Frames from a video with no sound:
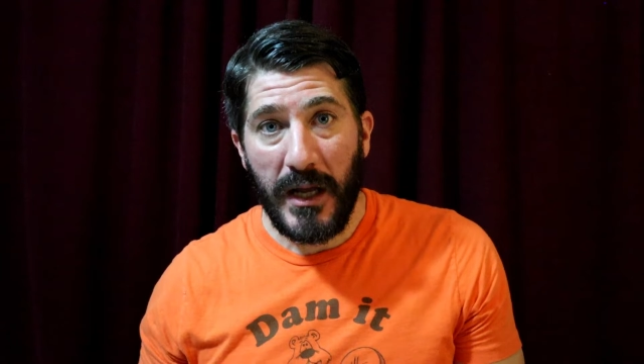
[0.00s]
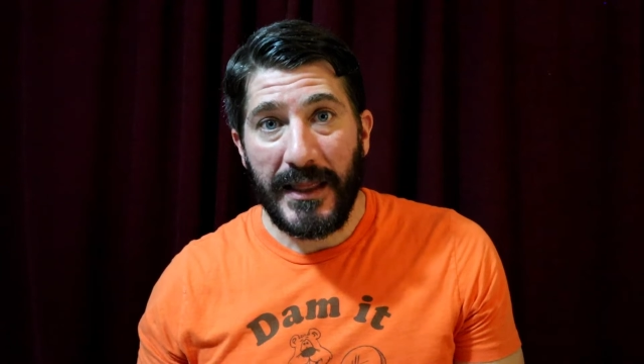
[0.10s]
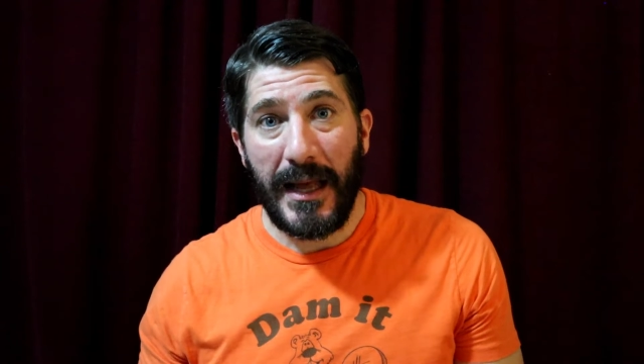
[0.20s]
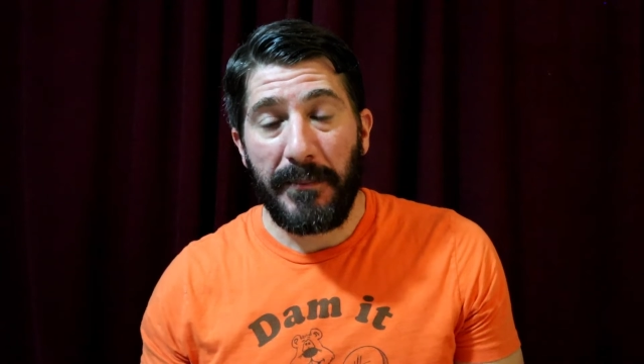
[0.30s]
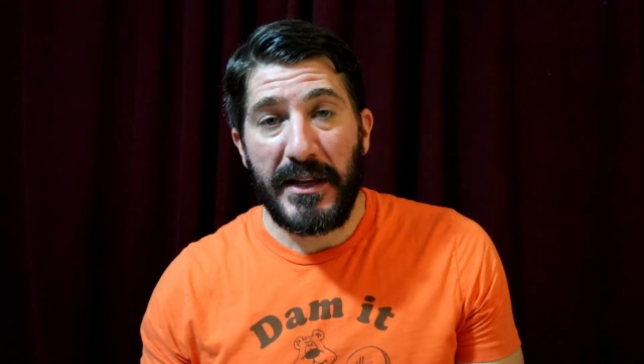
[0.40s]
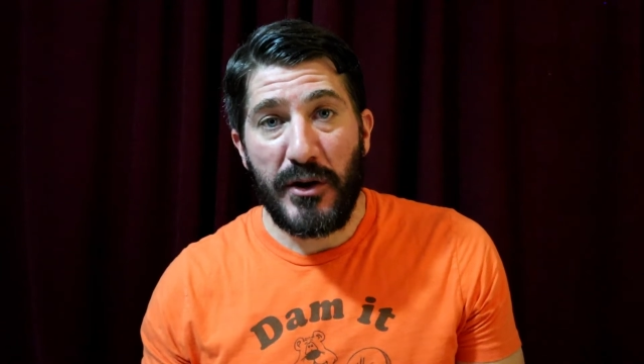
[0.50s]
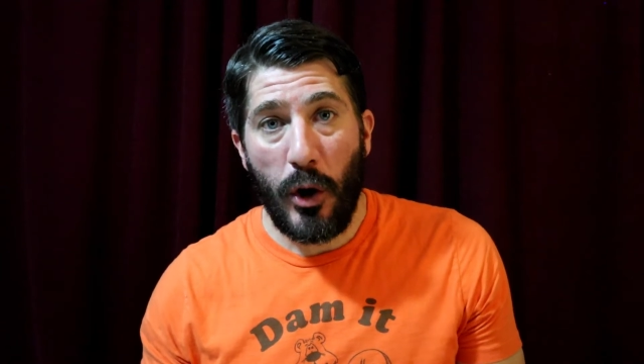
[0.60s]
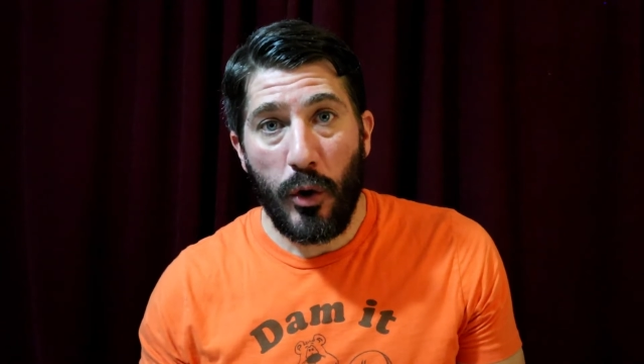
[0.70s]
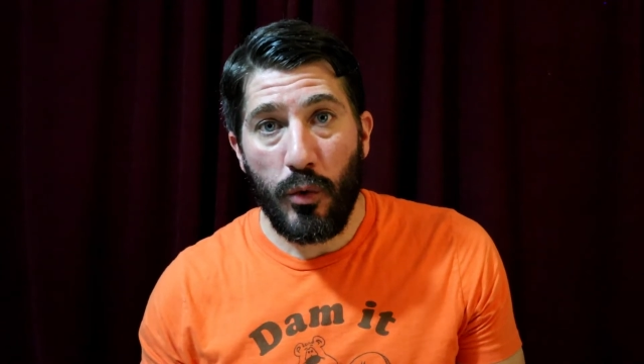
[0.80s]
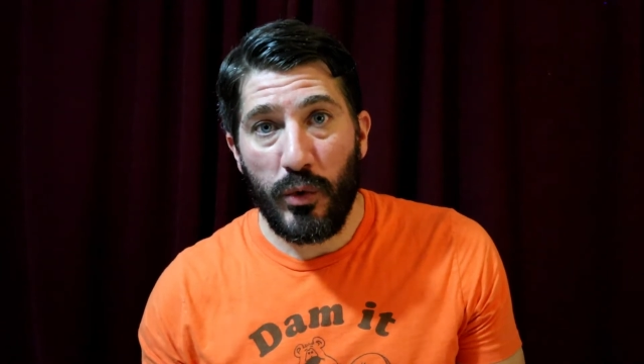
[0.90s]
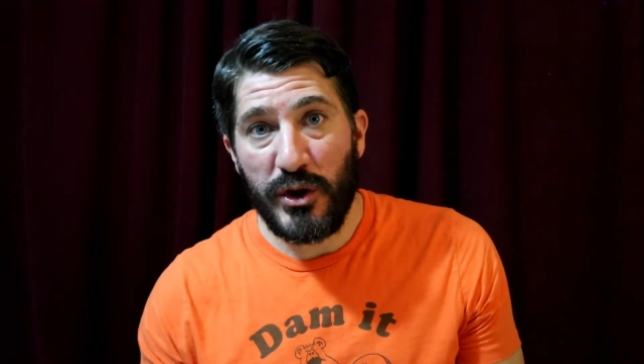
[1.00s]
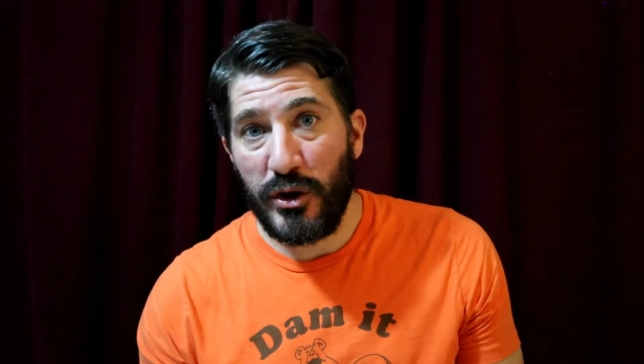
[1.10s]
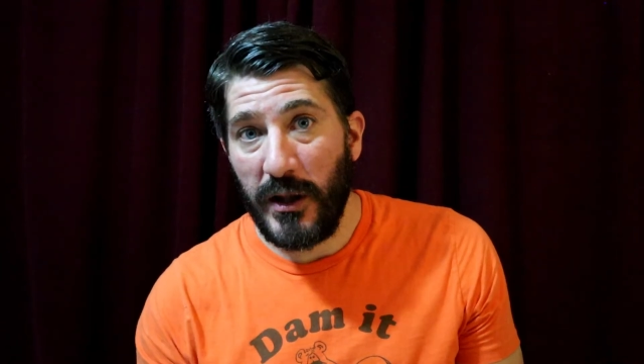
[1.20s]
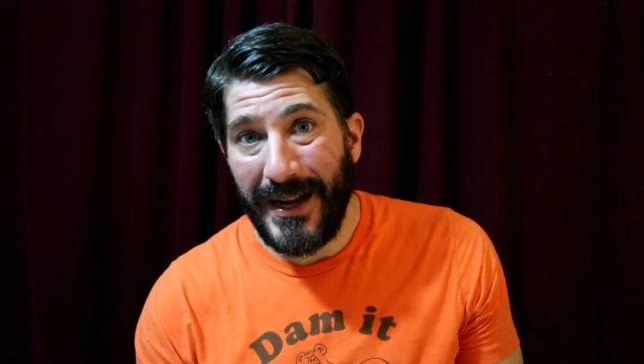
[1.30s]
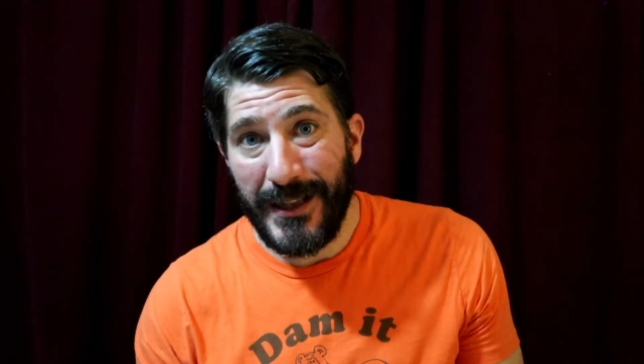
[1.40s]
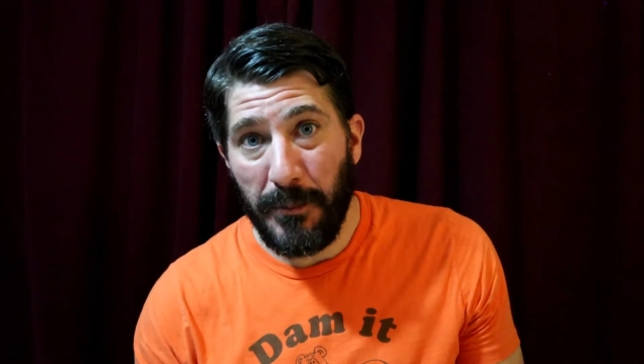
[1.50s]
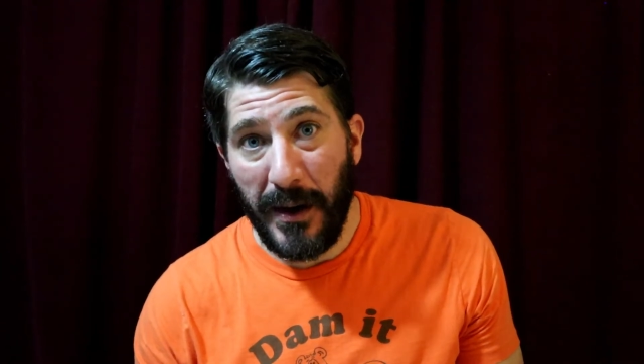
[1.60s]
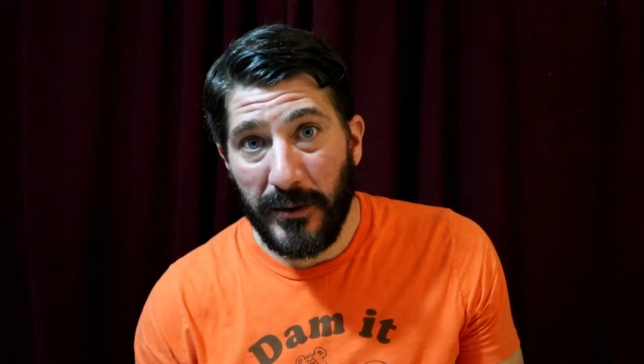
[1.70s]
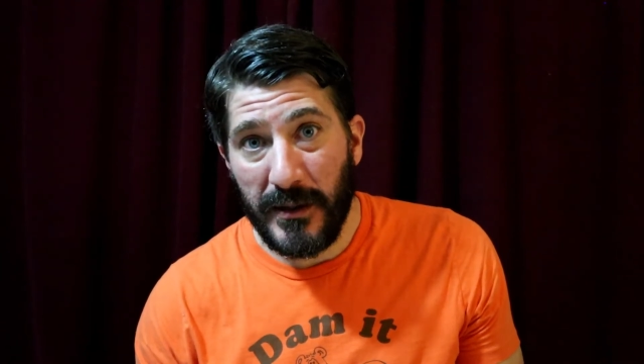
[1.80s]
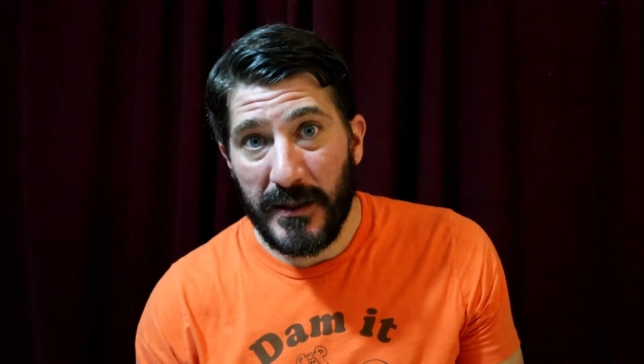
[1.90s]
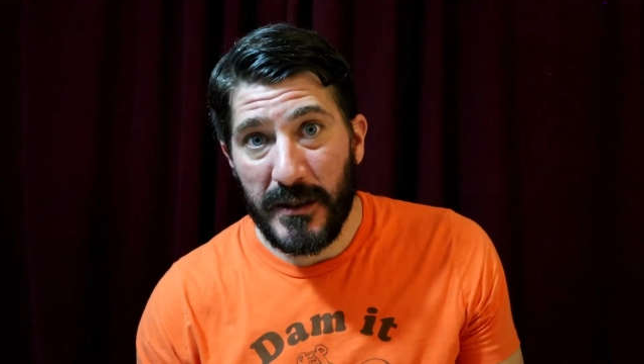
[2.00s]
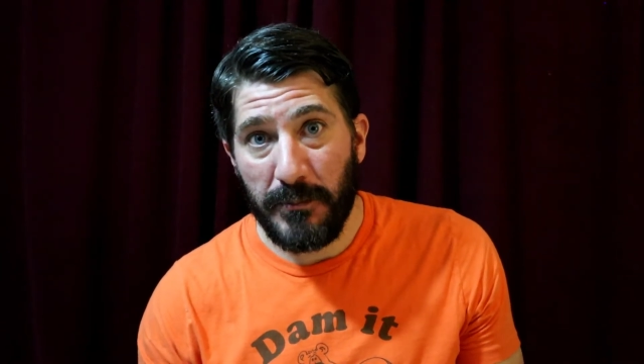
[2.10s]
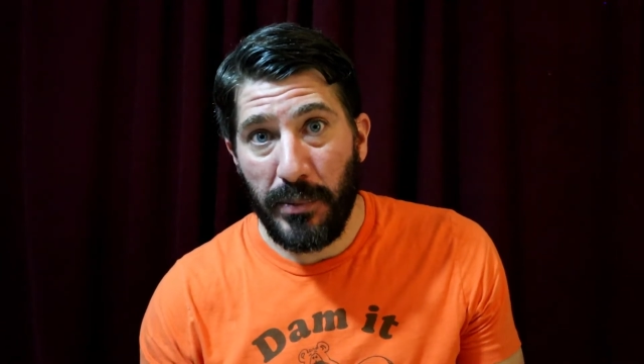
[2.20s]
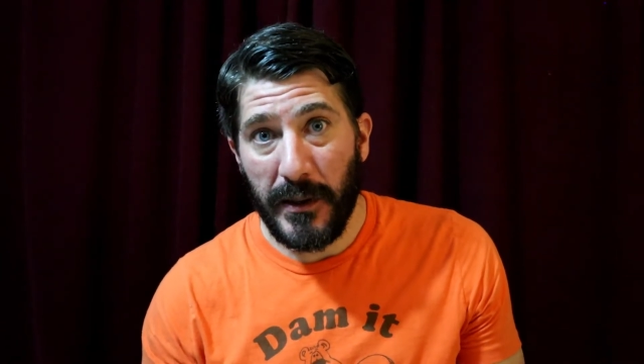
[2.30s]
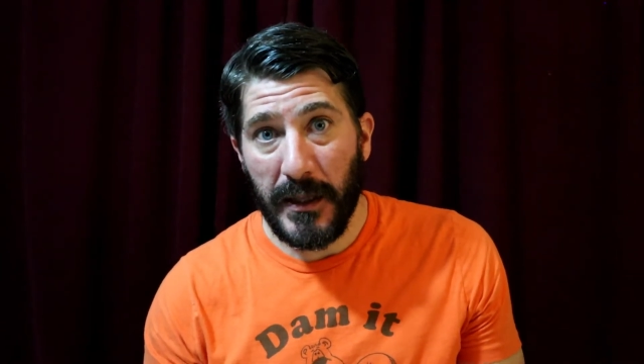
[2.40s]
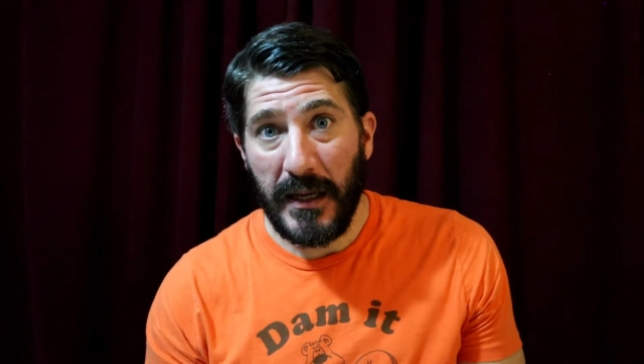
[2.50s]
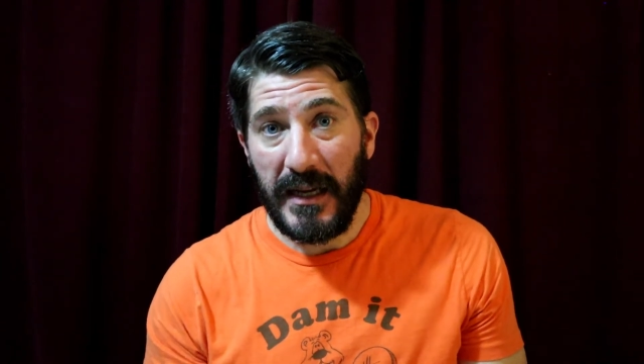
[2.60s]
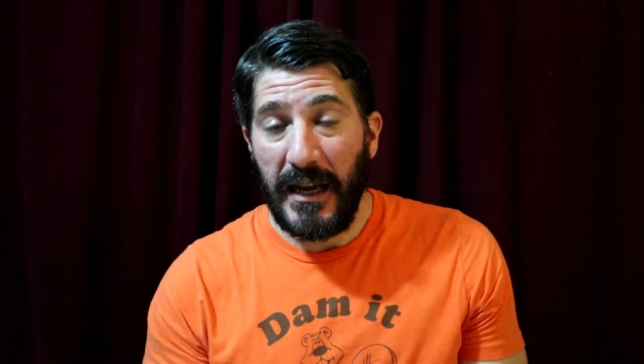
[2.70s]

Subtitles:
Let me know what you liked about this book,